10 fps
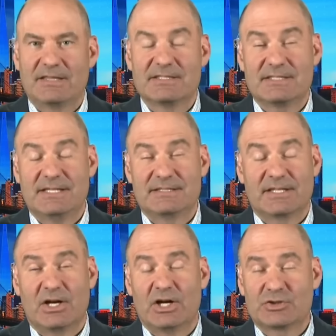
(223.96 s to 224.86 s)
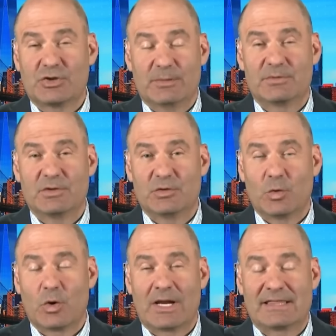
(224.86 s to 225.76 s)
the scenes and usher him to the
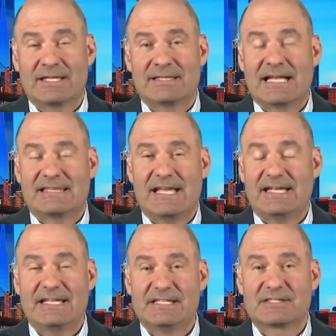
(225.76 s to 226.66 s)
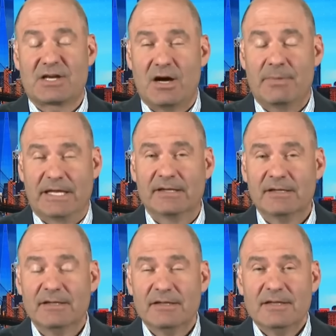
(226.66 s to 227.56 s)
door. And I think that day is coming.
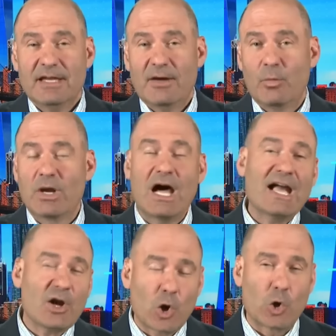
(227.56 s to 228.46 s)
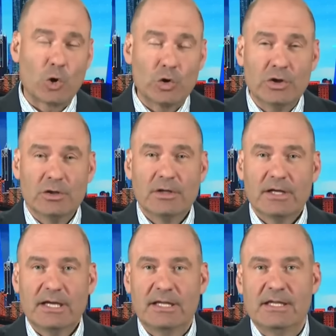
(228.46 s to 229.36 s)
and what huh, I if heard leaders are
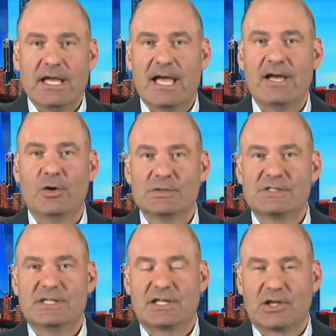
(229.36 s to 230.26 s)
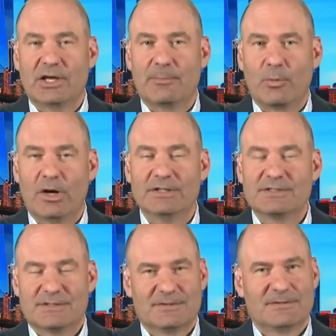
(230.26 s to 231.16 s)
not out front, where are they? Was,
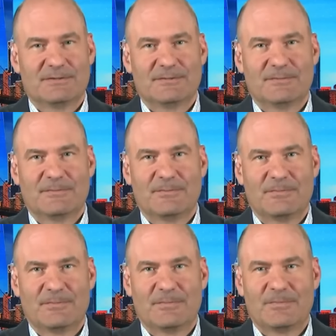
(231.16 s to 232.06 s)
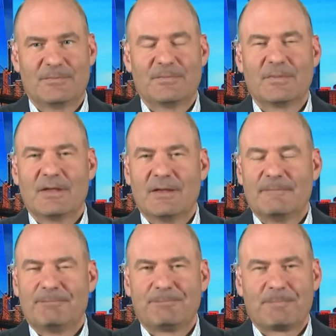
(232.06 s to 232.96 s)
They're supposed to be in I, I don't understand.
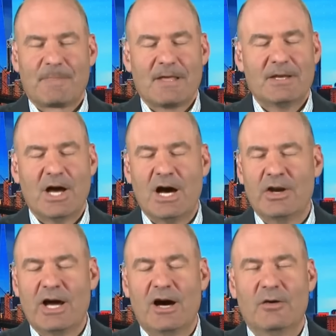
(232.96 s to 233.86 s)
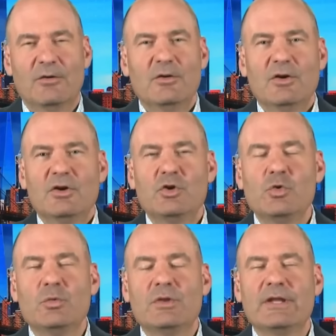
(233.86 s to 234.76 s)
If leaders aren't no, supposed no. to be out front you,
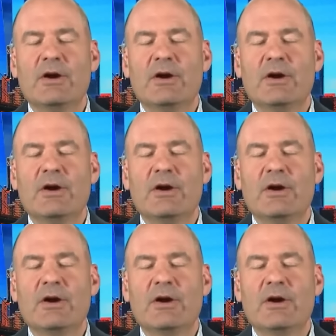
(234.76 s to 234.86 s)
leading, what's